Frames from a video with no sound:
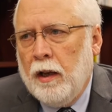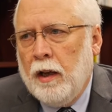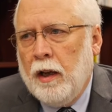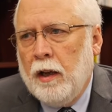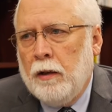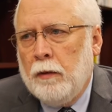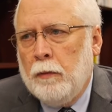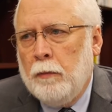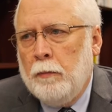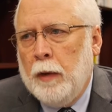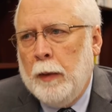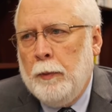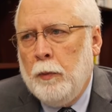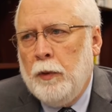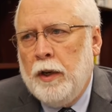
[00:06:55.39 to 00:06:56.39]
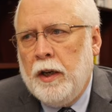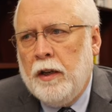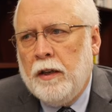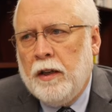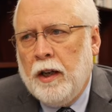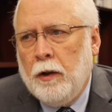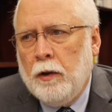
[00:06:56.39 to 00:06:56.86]
Maybe we
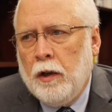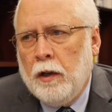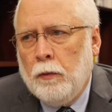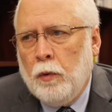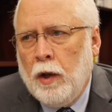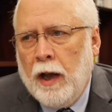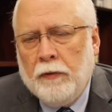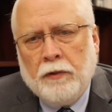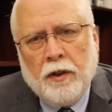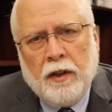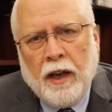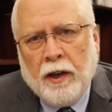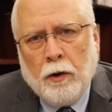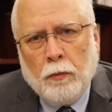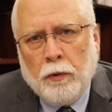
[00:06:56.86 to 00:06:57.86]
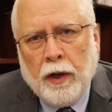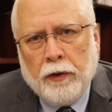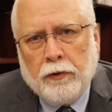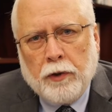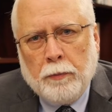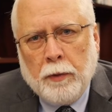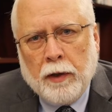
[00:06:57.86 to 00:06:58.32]
need to we'll have to take a
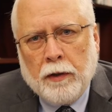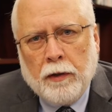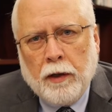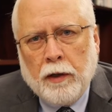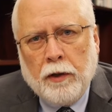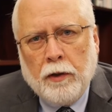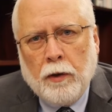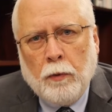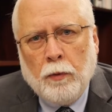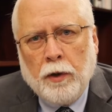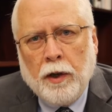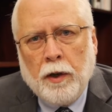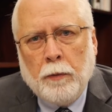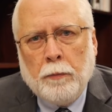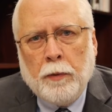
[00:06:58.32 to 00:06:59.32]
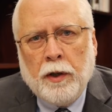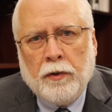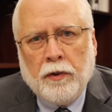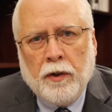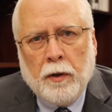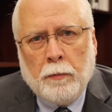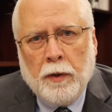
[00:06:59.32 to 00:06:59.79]
risk, but it's
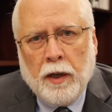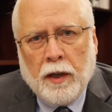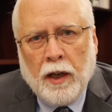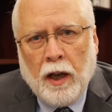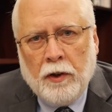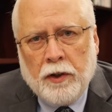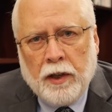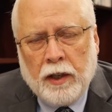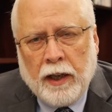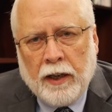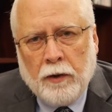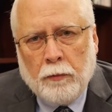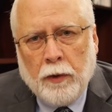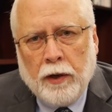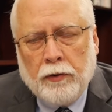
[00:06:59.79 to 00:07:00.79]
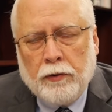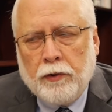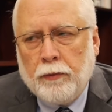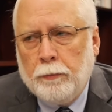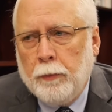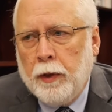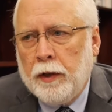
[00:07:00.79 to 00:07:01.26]
going to be a calculated
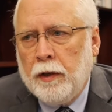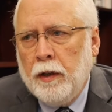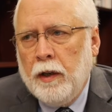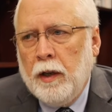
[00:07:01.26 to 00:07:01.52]
risk. But